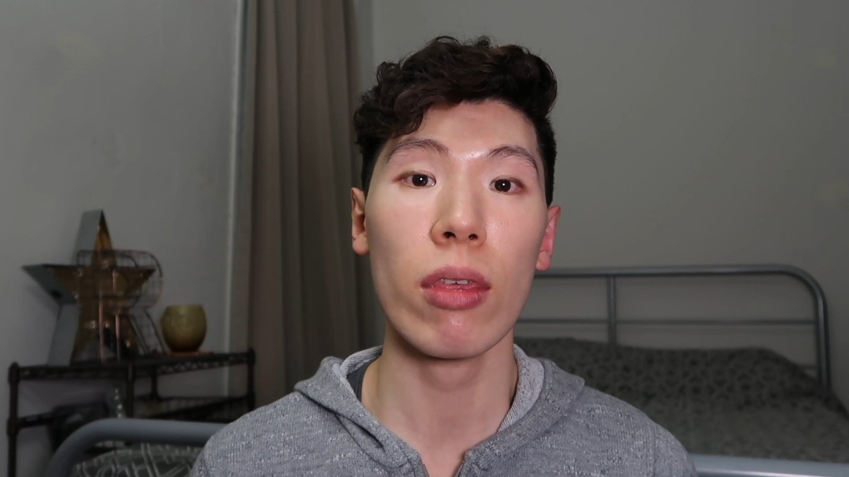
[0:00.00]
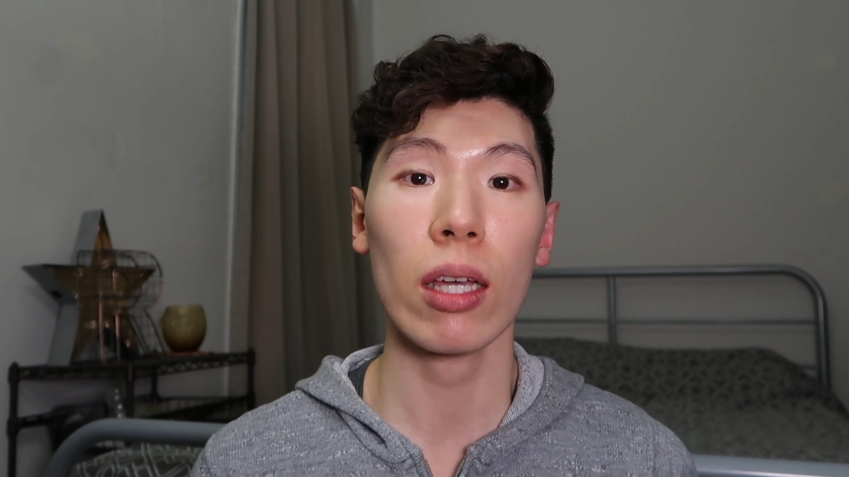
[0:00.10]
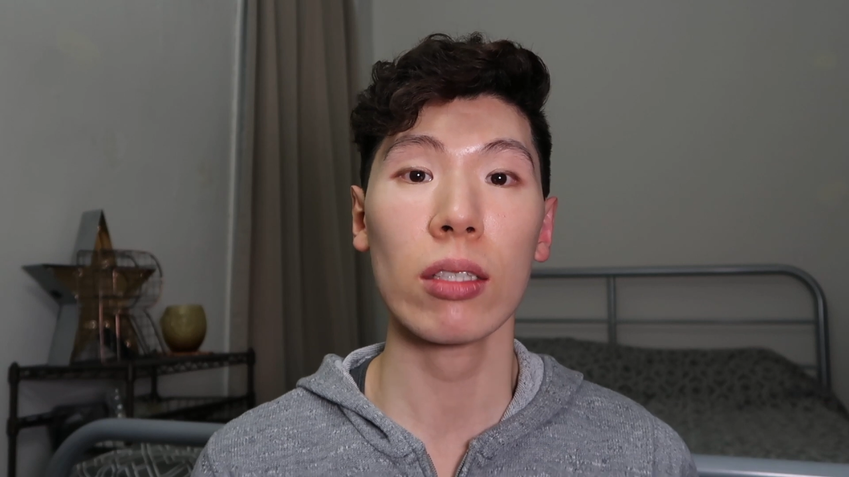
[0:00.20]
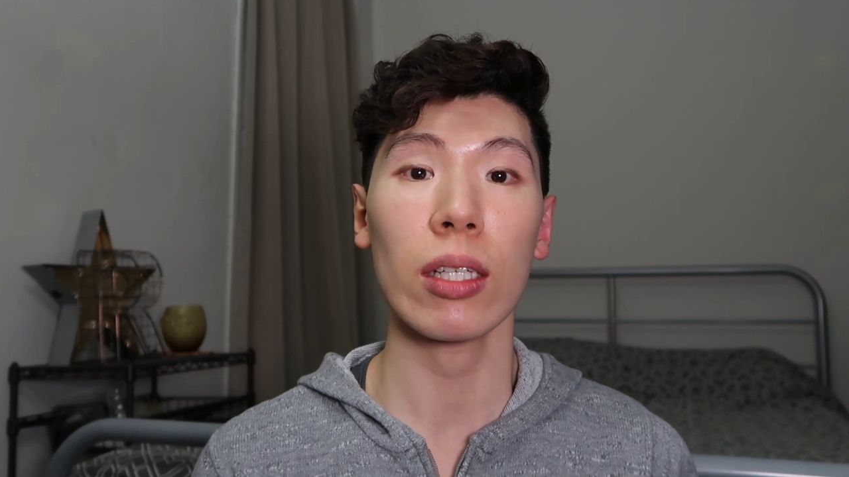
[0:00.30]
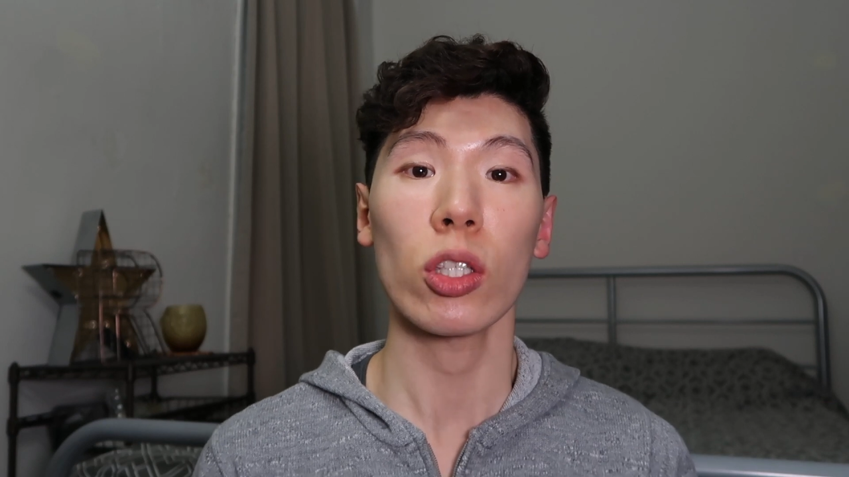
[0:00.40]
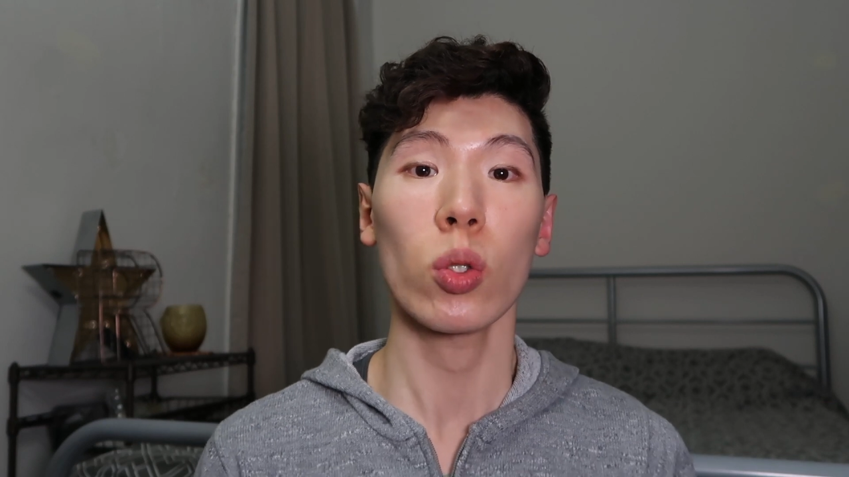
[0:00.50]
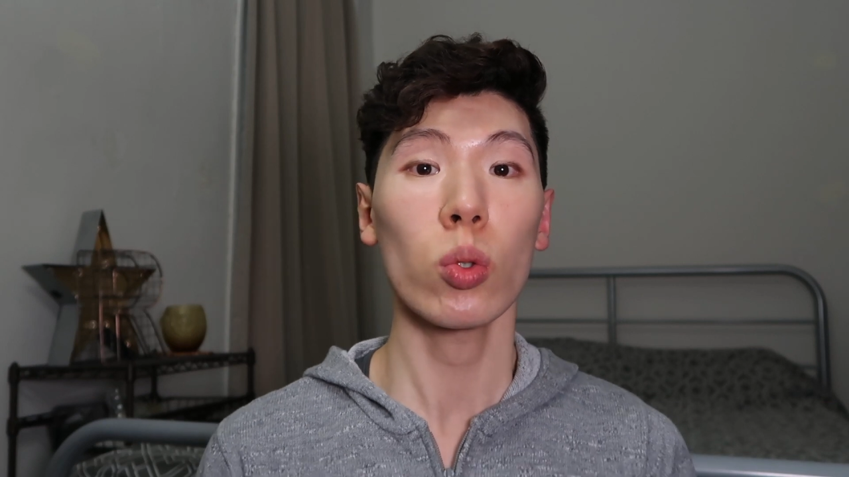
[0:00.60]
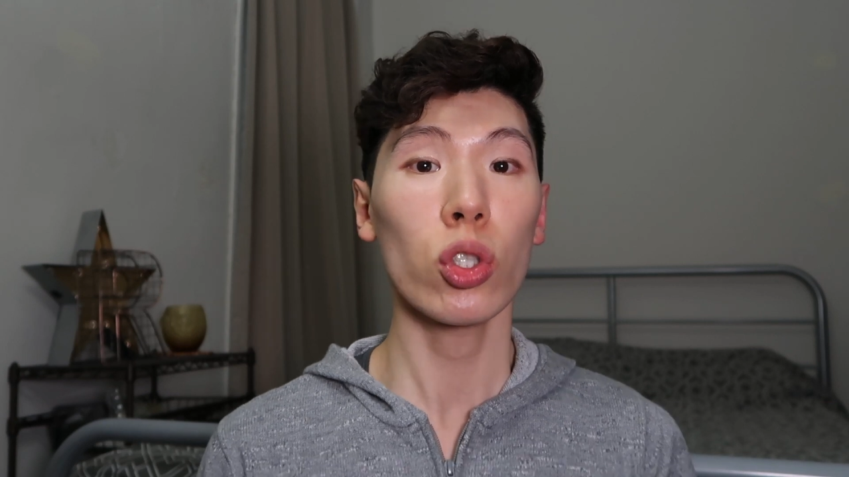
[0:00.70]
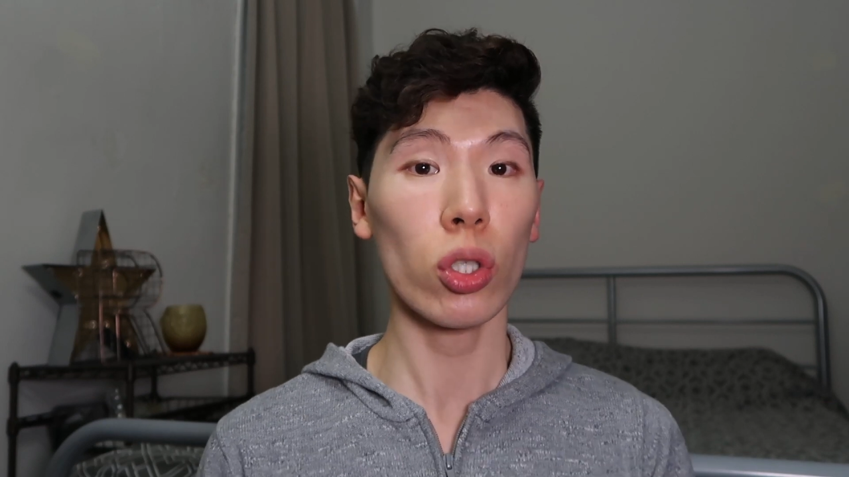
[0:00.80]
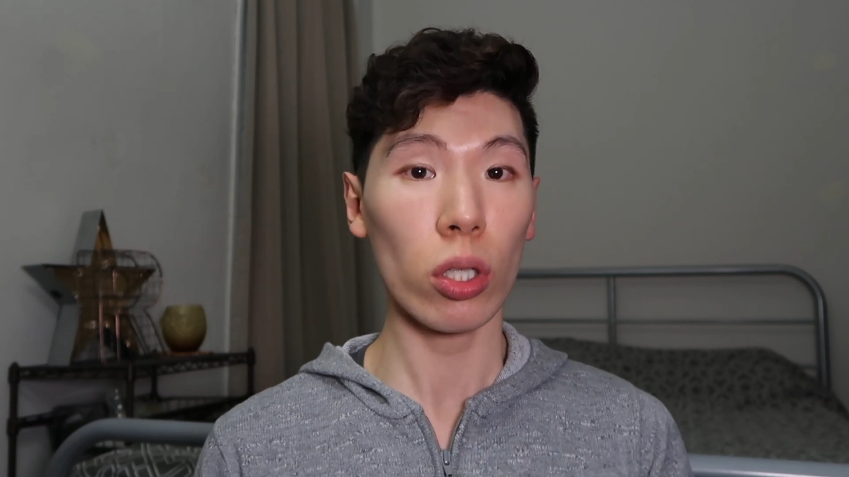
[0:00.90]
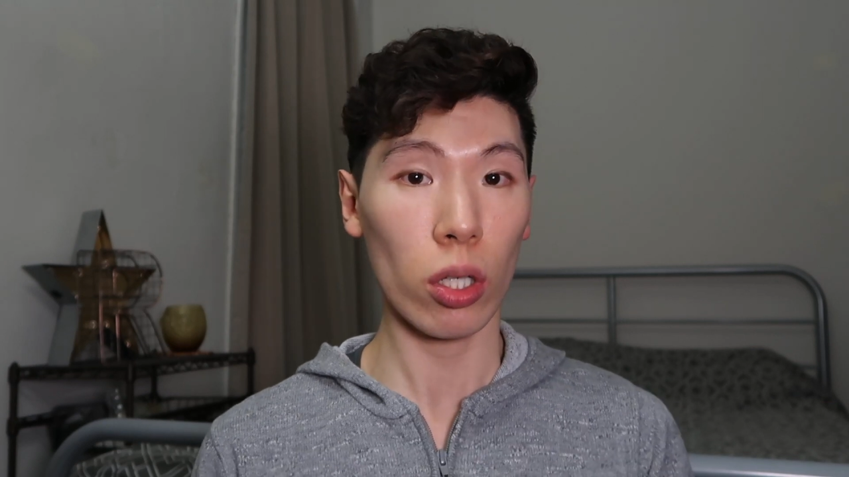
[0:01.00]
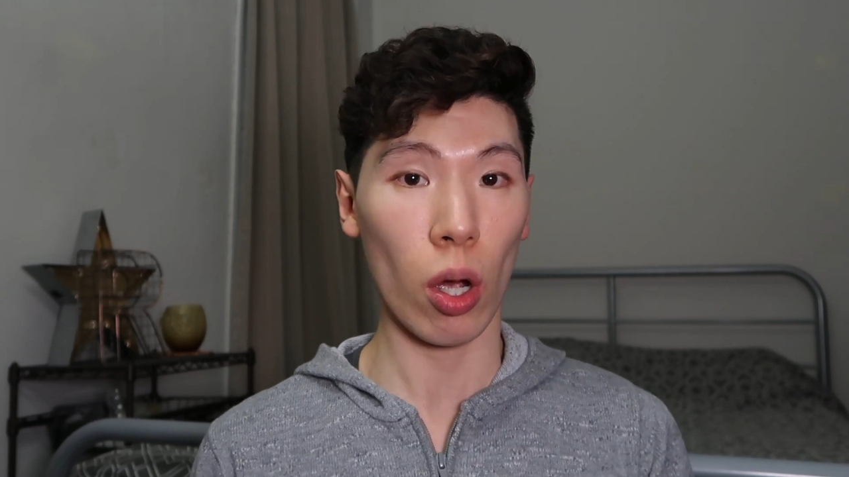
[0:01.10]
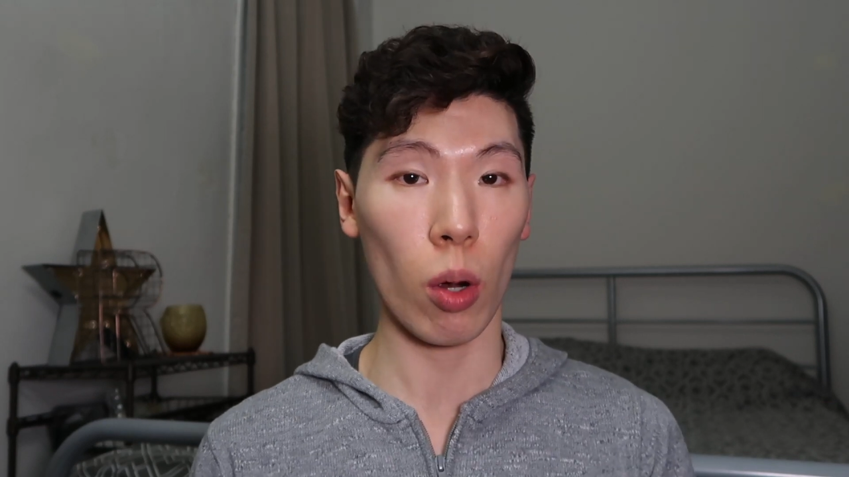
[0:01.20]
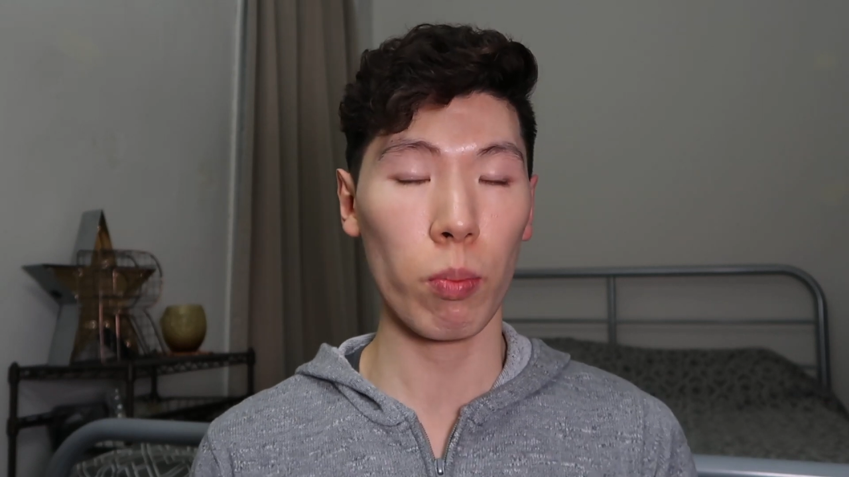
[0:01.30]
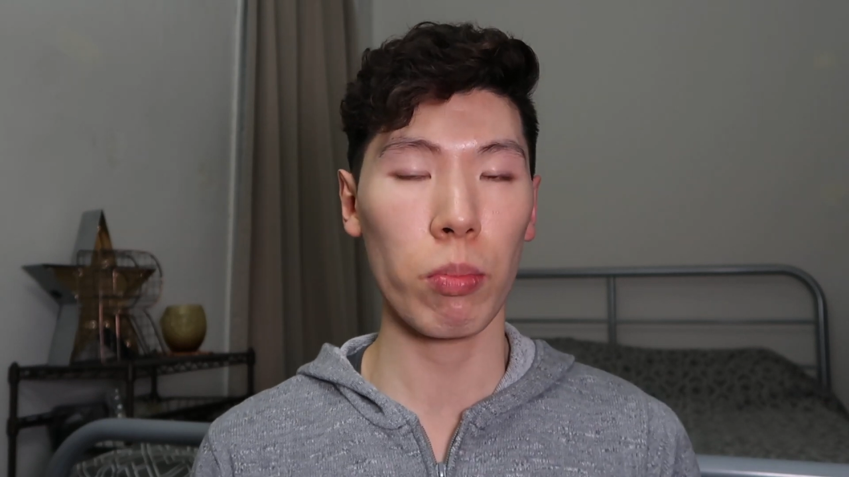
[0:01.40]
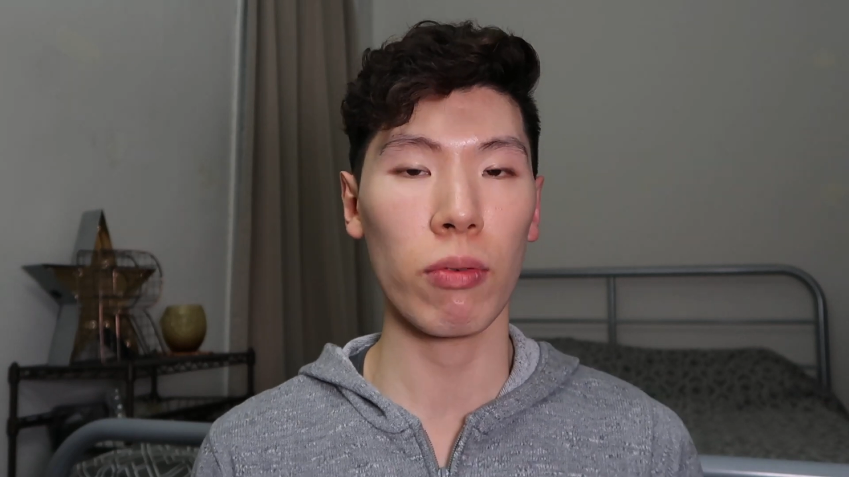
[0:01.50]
things that you should know